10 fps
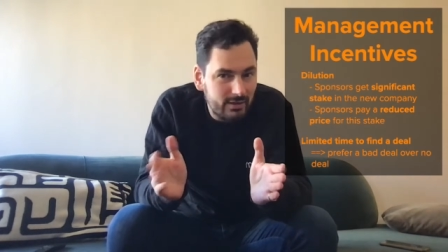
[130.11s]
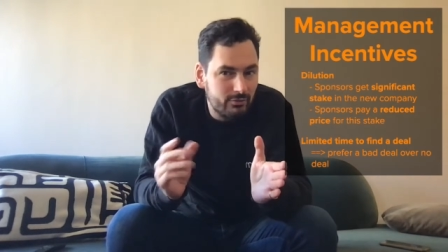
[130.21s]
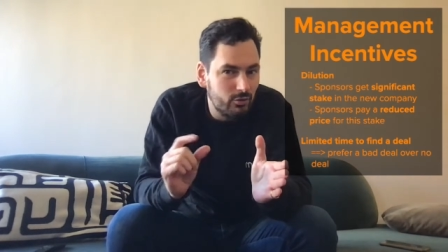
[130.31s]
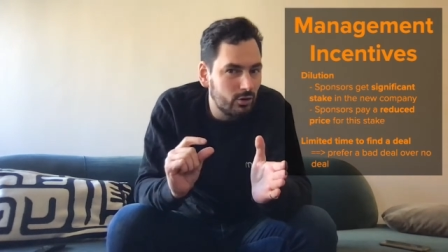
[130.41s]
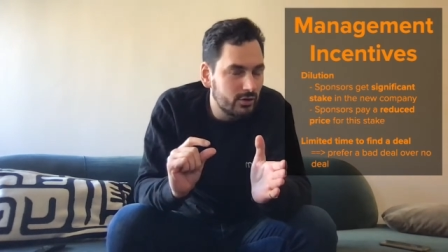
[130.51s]

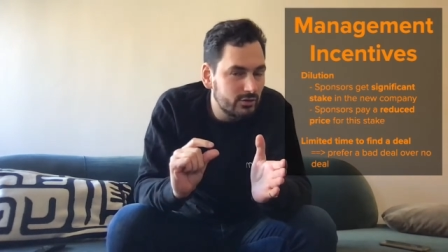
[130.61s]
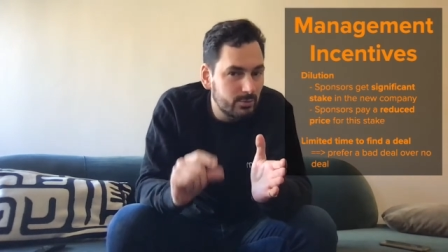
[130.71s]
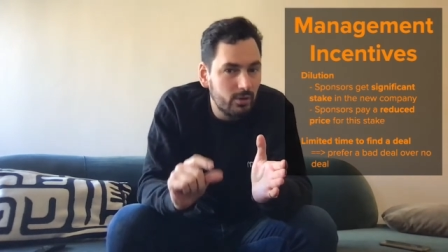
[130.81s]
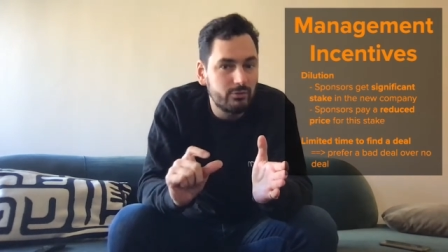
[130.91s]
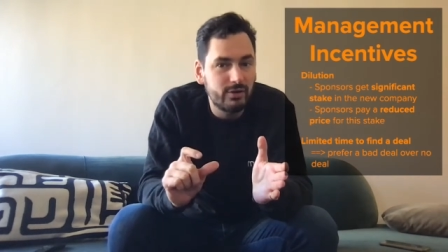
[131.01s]
for a
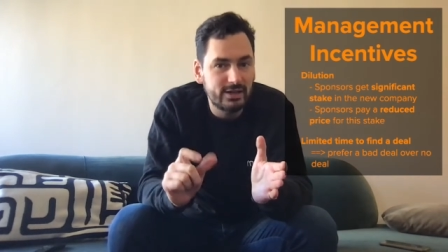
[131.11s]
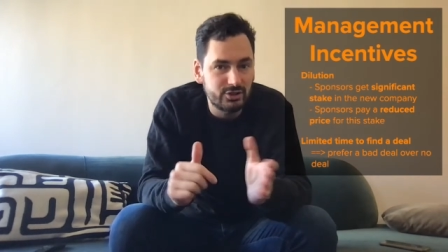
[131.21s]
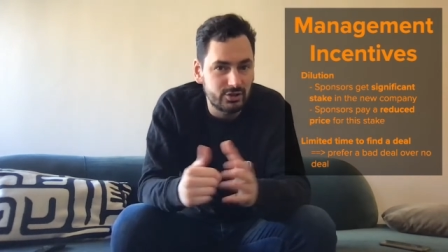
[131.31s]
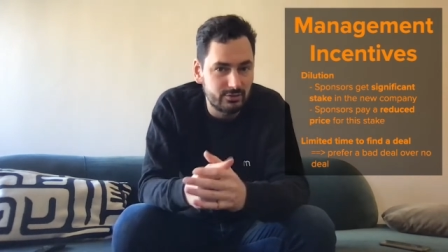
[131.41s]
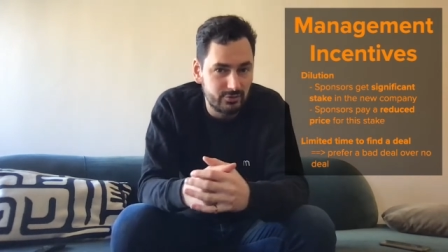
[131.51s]
small
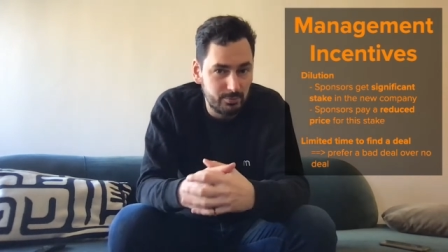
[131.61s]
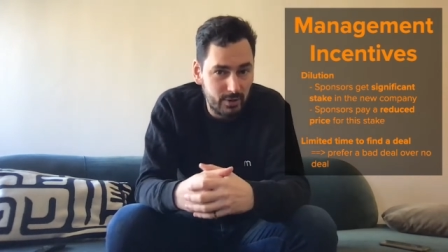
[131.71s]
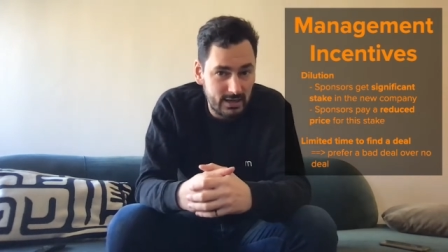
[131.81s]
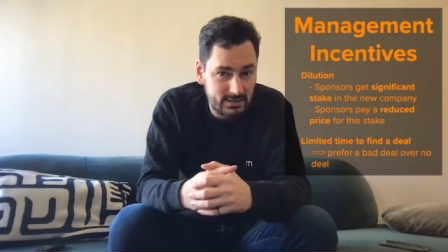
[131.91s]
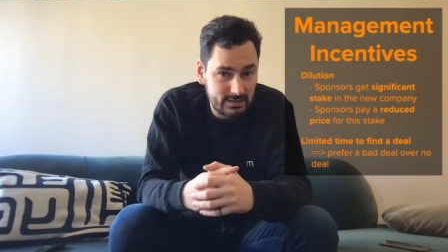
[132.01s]
fraction of the
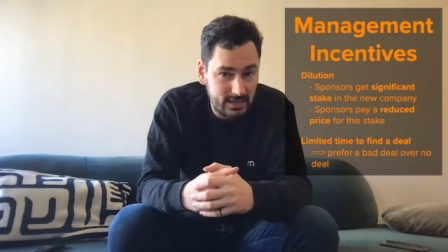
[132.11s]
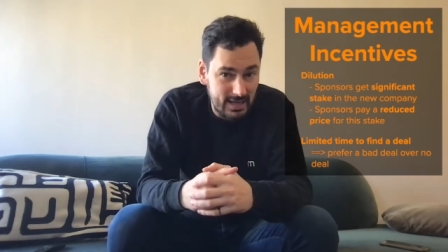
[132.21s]
price.